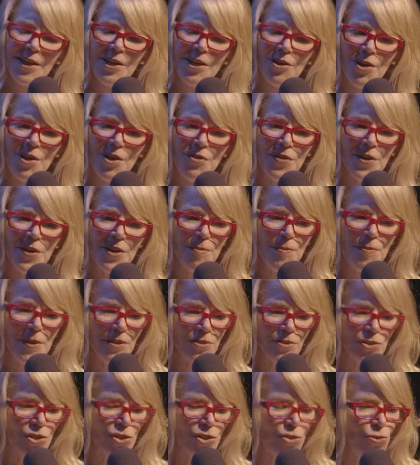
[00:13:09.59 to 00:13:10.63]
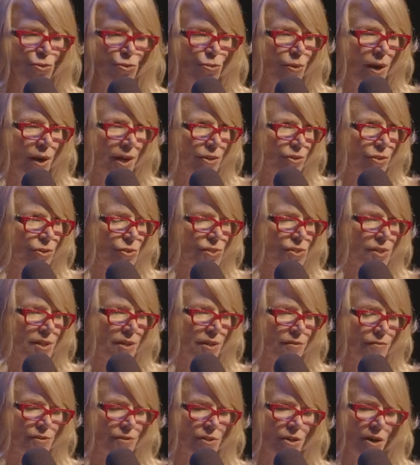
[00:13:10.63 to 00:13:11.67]
You know, I think about two writers that
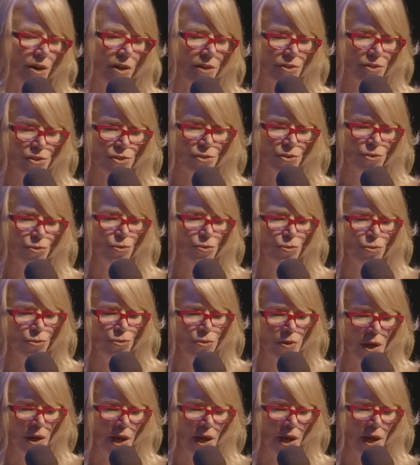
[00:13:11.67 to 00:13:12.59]
I've talked to